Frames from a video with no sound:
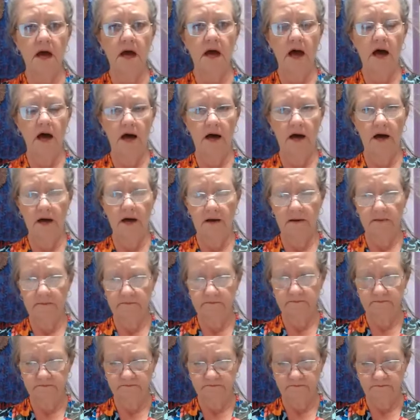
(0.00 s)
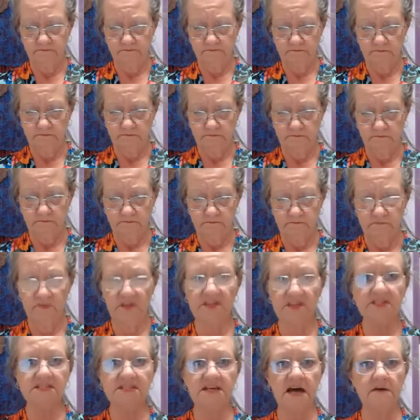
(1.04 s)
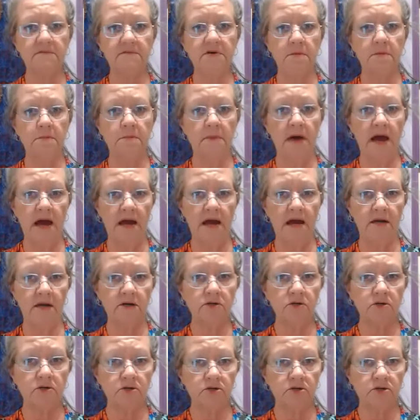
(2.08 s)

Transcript: the 7 main